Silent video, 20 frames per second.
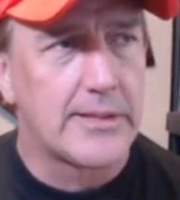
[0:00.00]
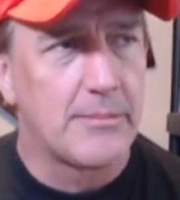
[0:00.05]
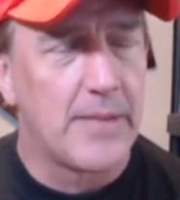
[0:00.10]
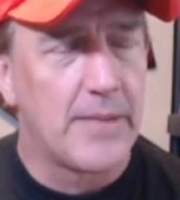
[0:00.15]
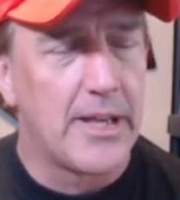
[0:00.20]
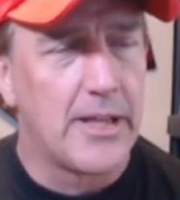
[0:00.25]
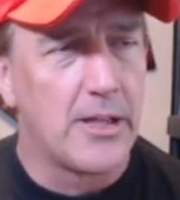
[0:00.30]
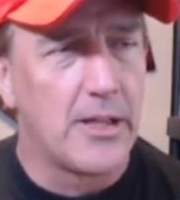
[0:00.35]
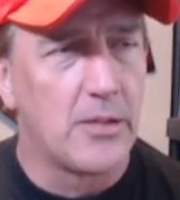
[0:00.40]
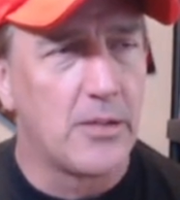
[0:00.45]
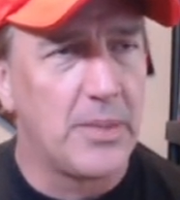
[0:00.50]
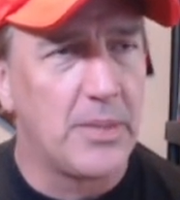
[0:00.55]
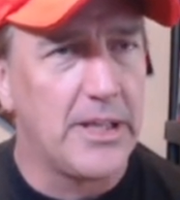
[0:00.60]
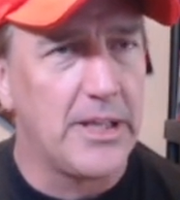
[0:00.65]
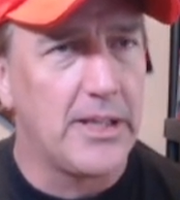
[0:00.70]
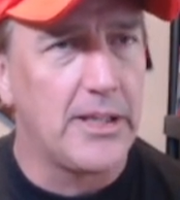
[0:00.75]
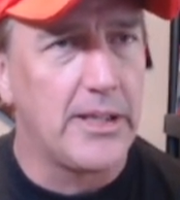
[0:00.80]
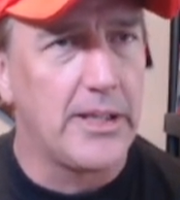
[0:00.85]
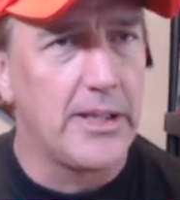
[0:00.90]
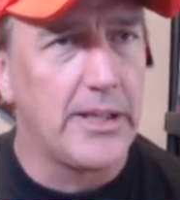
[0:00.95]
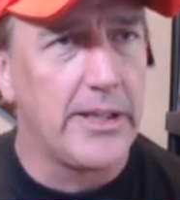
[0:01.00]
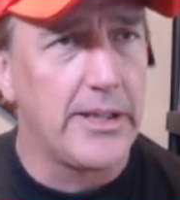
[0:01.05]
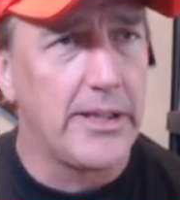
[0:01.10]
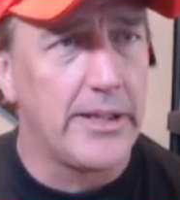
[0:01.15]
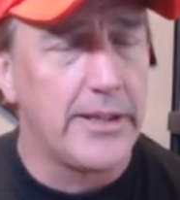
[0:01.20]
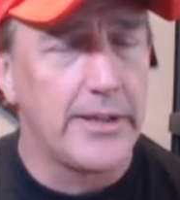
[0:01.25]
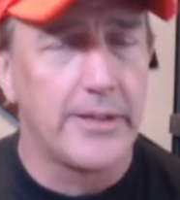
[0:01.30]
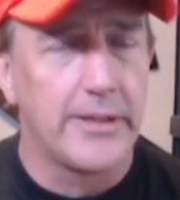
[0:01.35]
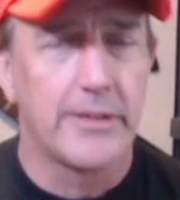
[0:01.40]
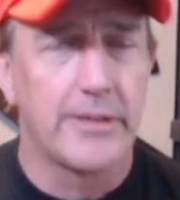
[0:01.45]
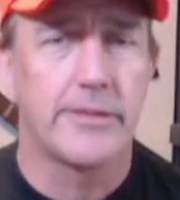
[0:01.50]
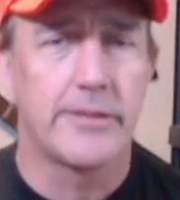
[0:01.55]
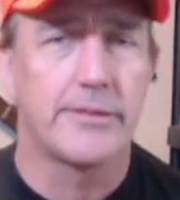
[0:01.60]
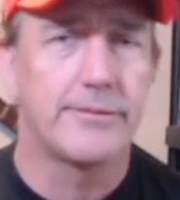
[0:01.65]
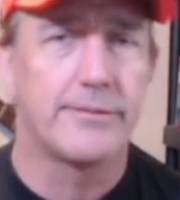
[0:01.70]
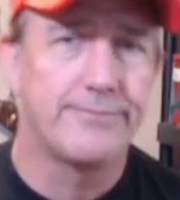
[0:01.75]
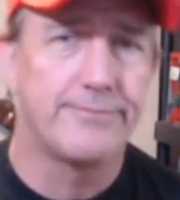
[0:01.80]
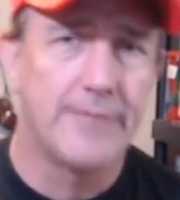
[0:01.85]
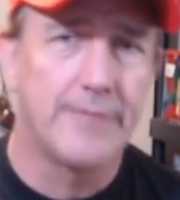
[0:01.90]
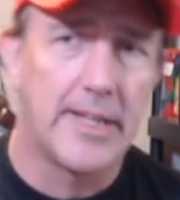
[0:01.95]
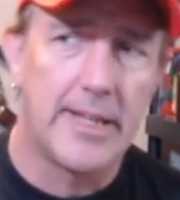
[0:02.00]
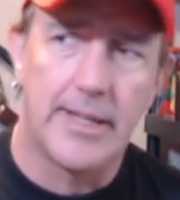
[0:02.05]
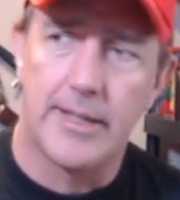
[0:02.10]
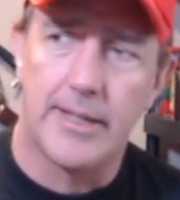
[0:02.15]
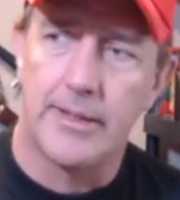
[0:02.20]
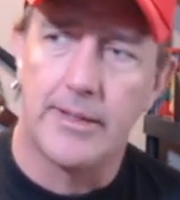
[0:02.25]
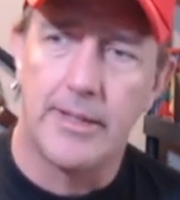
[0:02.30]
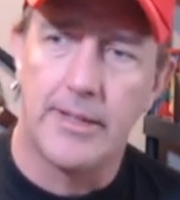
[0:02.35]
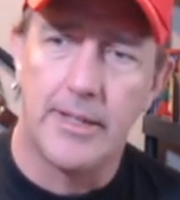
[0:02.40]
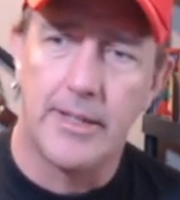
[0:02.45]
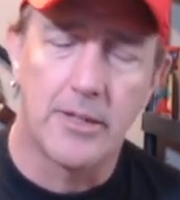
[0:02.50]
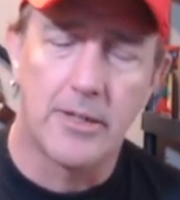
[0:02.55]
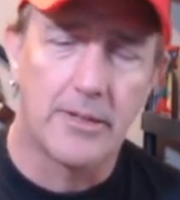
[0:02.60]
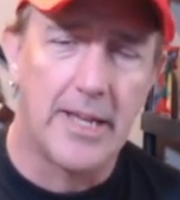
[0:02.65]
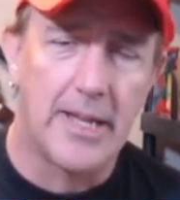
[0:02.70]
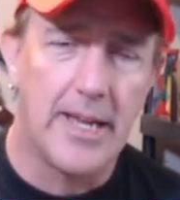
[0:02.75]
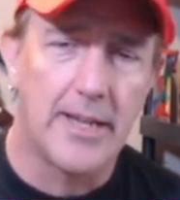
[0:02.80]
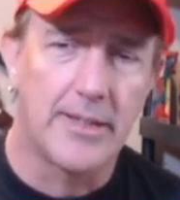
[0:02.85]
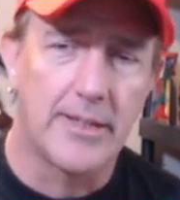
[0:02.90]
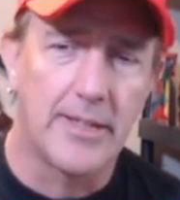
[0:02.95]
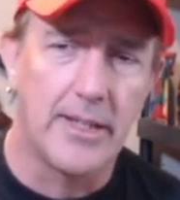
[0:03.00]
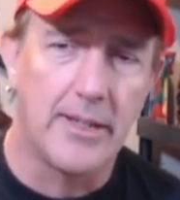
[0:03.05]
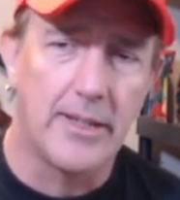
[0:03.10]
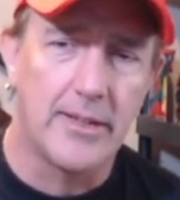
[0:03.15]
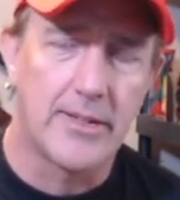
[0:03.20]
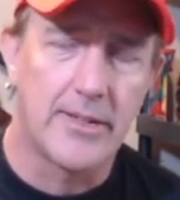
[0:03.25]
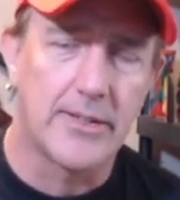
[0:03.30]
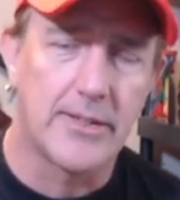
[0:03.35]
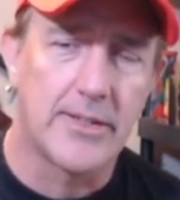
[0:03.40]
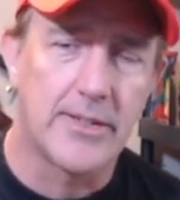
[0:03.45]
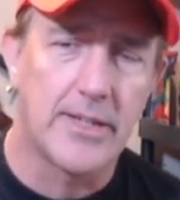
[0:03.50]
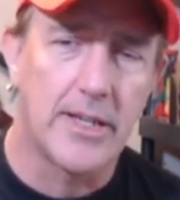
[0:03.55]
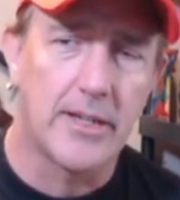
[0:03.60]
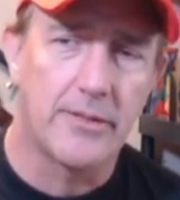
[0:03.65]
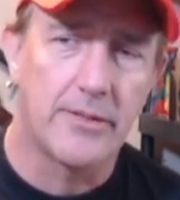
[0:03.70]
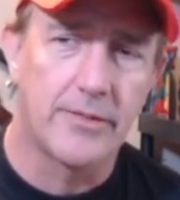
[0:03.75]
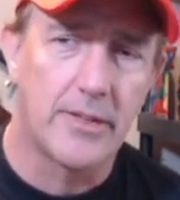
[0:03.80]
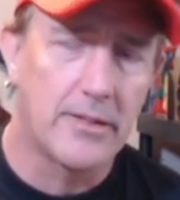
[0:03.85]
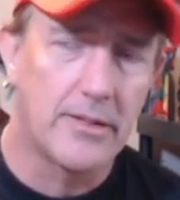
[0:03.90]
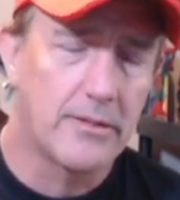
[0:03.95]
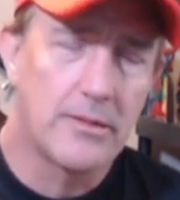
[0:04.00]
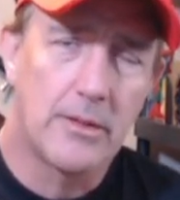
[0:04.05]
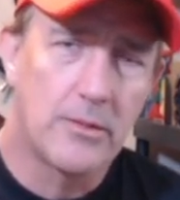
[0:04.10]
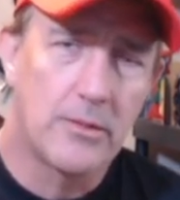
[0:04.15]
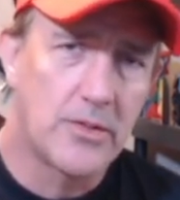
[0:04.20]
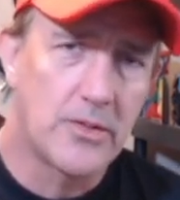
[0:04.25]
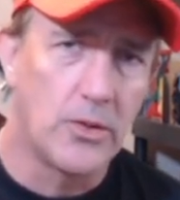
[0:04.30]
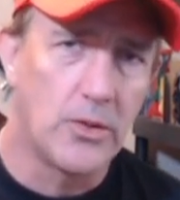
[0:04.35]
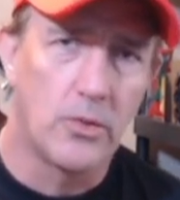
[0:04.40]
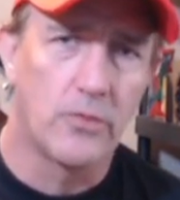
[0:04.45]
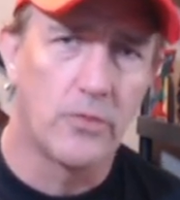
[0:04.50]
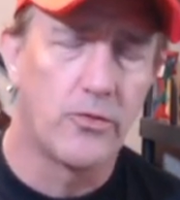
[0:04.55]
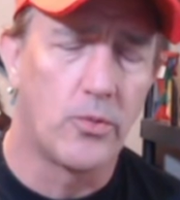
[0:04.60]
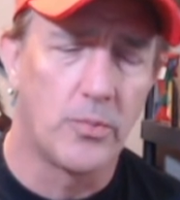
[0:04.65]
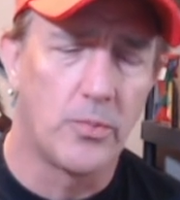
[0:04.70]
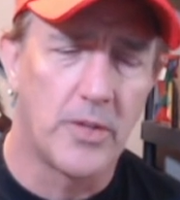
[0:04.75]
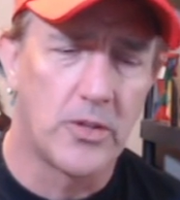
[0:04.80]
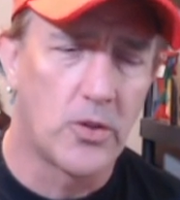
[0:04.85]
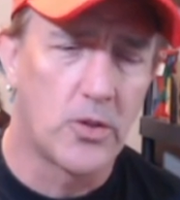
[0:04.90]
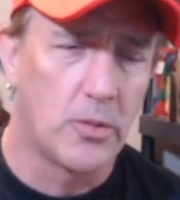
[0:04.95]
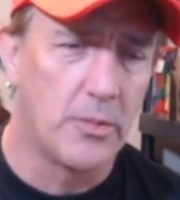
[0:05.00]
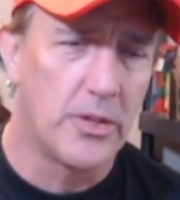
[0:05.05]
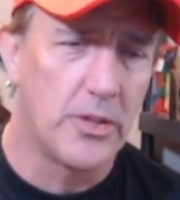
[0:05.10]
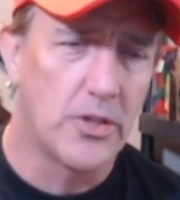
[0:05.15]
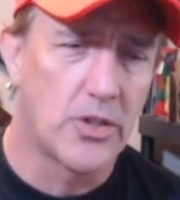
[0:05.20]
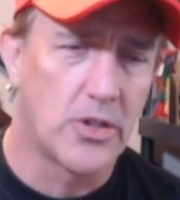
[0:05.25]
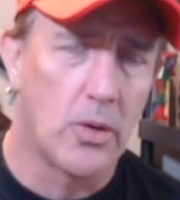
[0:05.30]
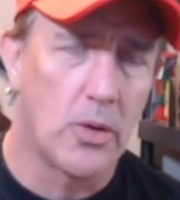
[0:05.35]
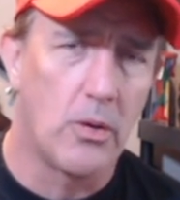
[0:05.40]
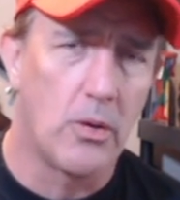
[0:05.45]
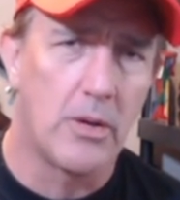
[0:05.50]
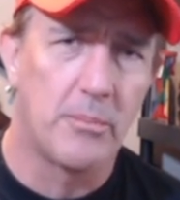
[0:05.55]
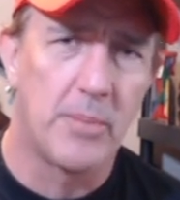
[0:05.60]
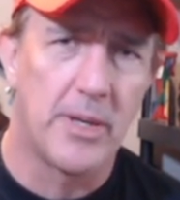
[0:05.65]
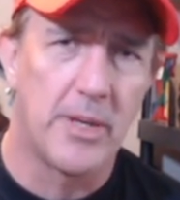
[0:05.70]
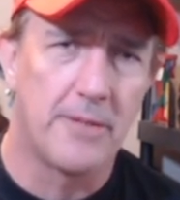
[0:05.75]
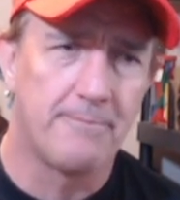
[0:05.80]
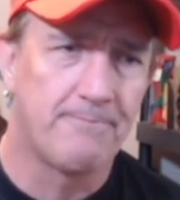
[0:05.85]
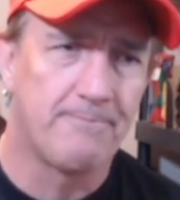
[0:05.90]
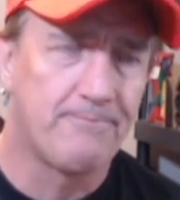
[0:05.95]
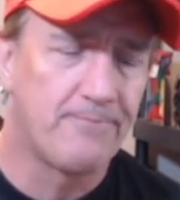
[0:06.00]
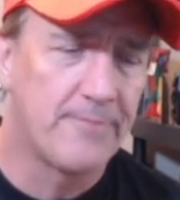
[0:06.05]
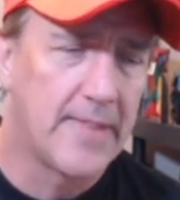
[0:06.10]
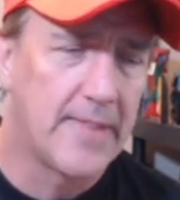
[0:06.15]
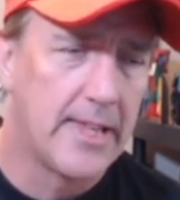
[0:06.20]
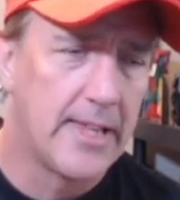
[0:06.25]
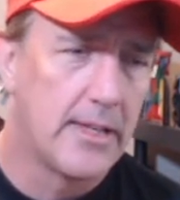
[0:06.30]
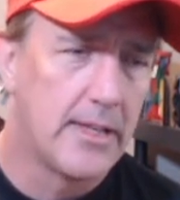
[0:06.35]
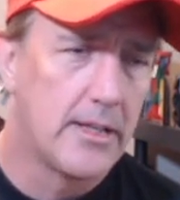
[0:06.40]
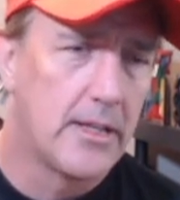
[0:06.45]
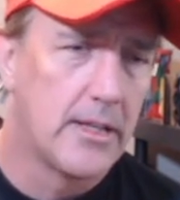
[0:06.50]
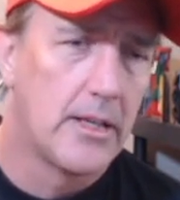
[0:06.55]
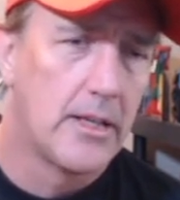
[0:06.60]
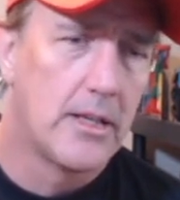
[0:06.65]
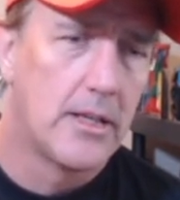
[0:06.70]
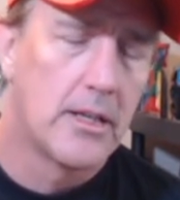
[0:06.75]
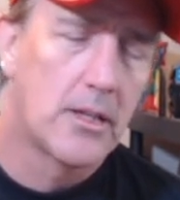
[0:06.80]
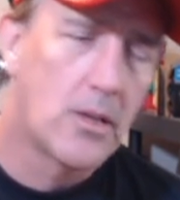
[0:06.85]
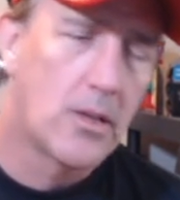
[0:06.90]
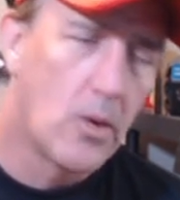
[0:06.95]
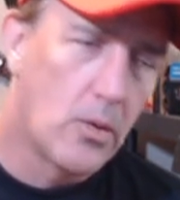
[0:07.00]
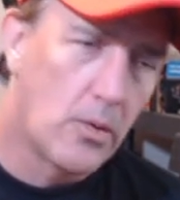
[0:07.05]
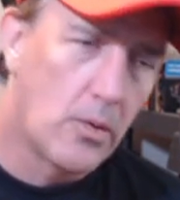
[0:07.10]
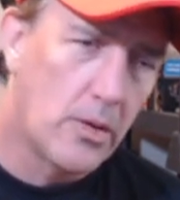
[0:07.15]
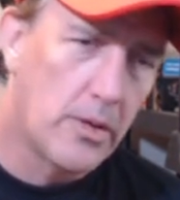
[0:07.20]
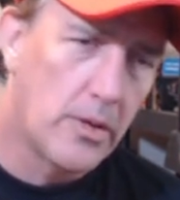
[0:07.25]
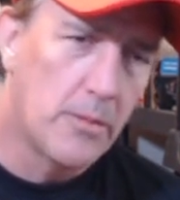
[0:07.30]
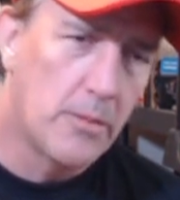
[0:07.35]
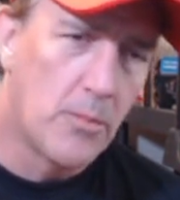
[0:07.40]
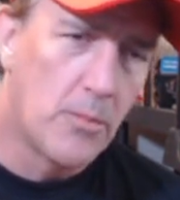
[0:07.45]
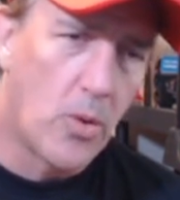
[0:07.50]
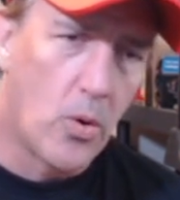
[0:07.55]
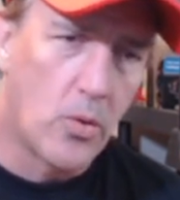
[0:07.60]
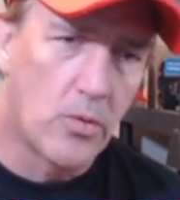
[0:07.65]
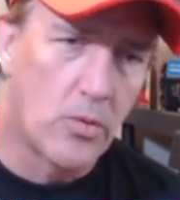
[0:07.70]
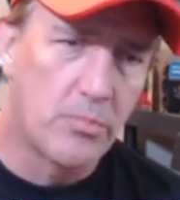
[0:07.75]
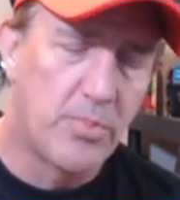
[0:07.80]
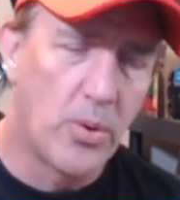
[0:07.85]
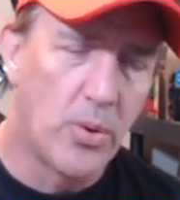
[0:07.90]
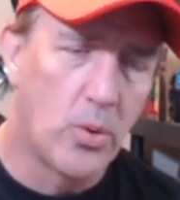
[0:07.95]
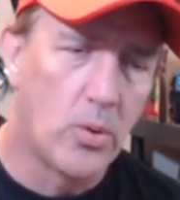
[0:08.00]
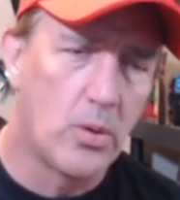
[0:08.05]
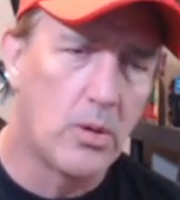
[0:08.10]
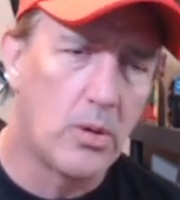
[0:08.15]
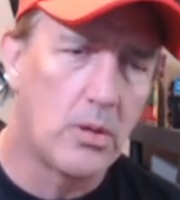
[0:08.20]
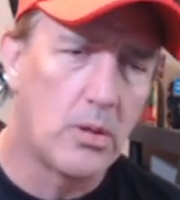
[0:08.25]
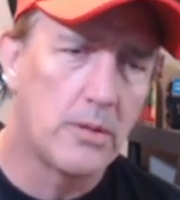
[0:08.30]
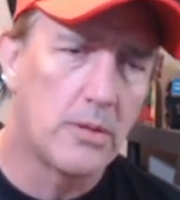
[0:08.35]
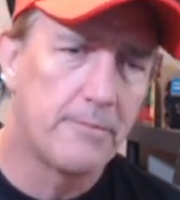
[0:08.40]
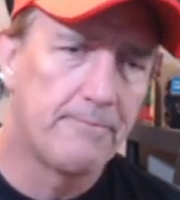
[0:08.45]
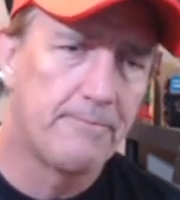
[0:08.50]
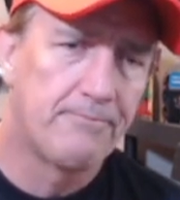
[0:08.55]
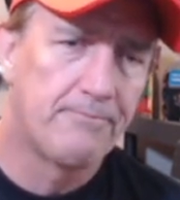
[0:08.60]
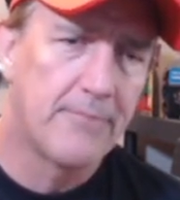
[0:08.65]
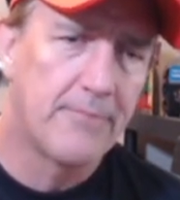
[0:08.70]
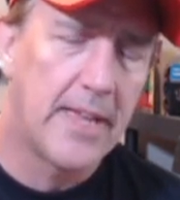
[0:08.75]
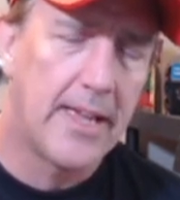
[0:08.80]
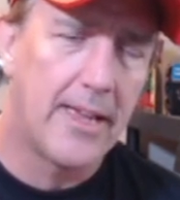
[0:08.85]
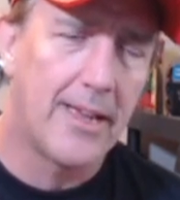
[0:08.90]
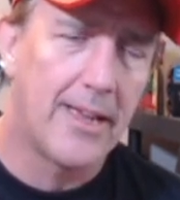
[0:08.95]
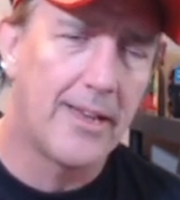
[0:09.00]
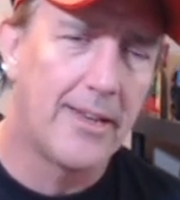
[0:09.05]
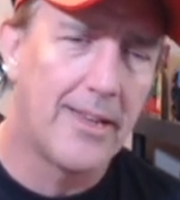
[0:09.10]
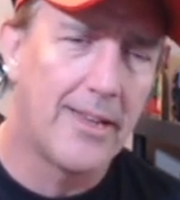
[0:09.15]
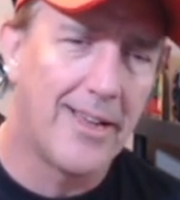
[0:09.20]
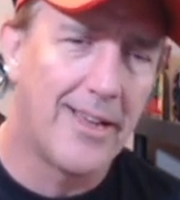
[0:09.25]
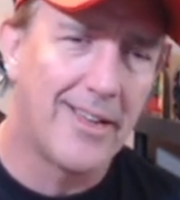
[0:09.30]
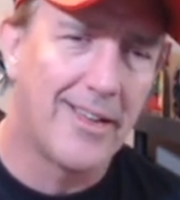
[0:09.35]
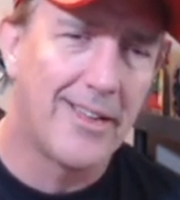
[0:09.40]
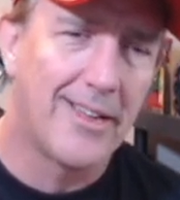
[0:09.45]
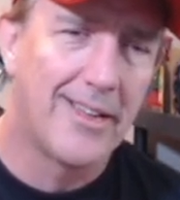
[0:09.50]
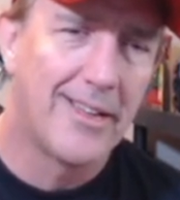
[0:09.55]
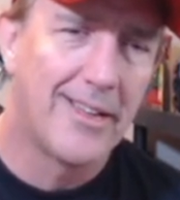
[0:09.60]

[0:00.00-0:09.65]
my LBE, and, canteens and stuff. That was the uniform they told me to show up in. Go to the motor pool, and I'm